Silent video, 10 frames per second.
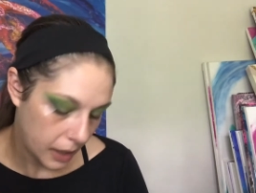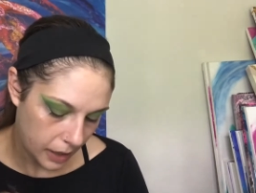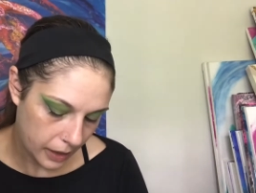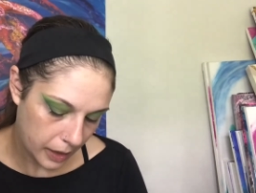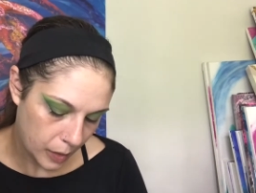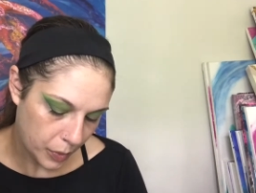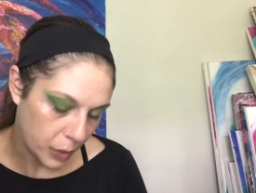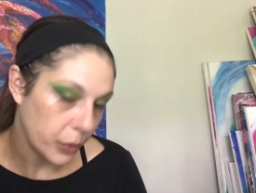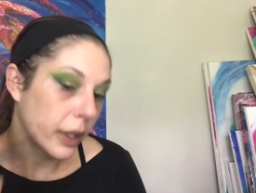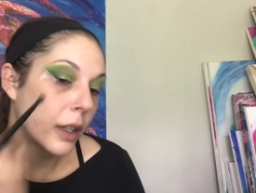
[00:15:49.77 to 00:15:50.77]
And I am going to
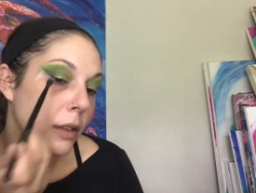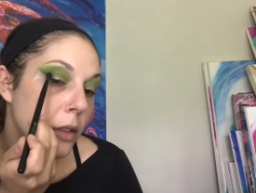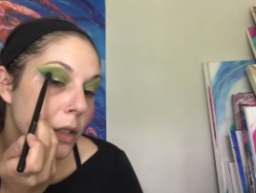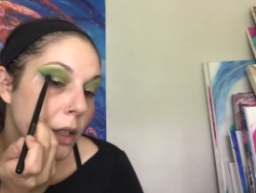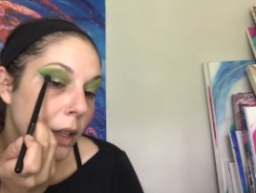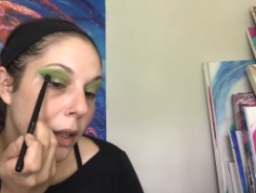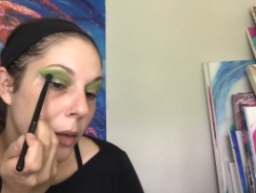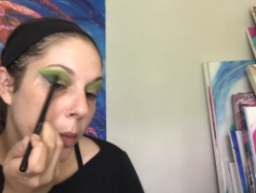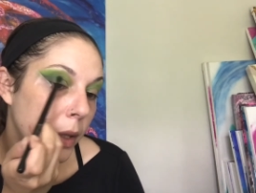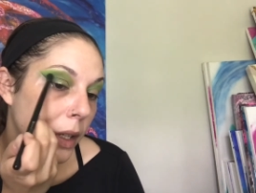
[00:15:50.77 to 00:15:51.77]
bring it just a little
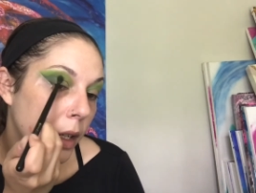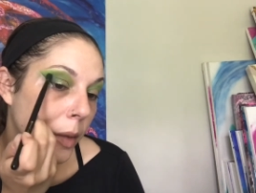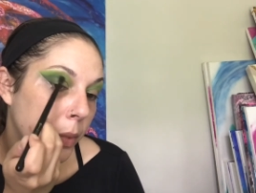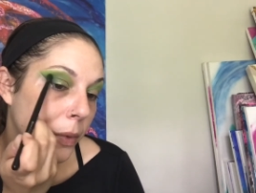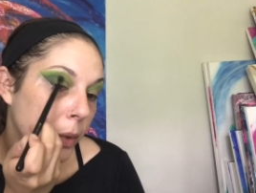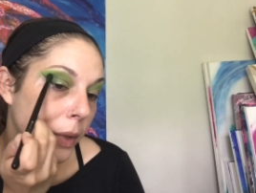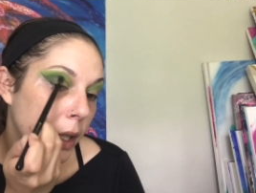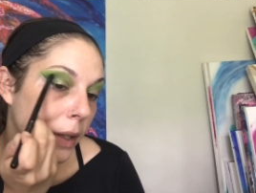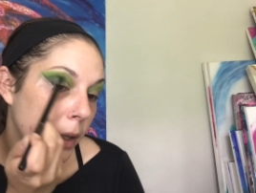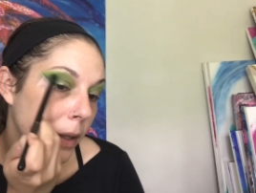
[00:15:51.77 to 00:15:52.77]
bit up through
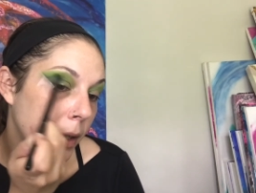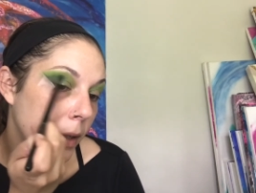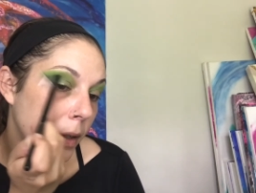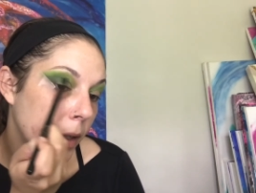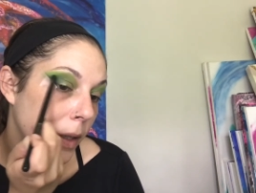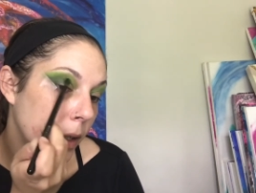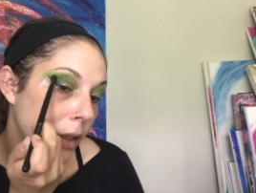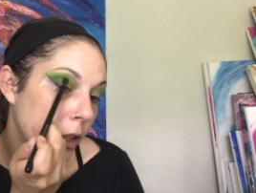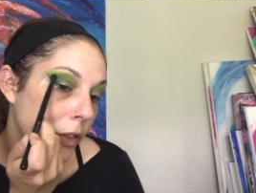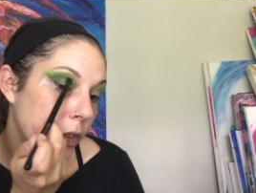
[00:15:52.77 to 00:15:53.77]
here,
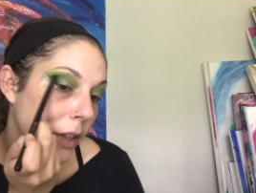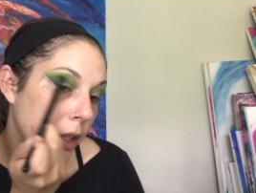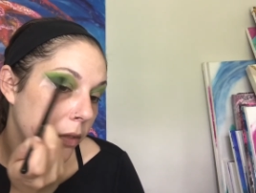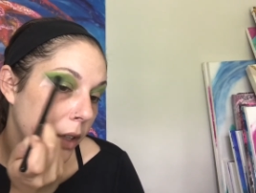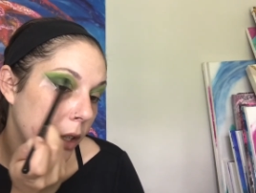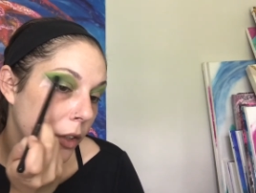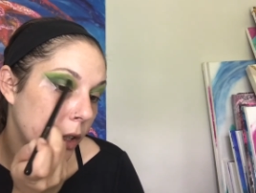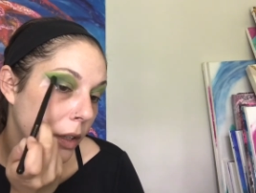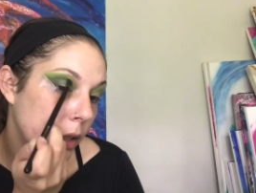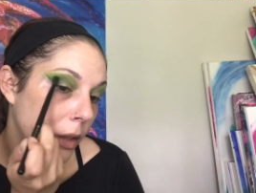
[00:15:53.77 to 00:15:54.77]
just for definition.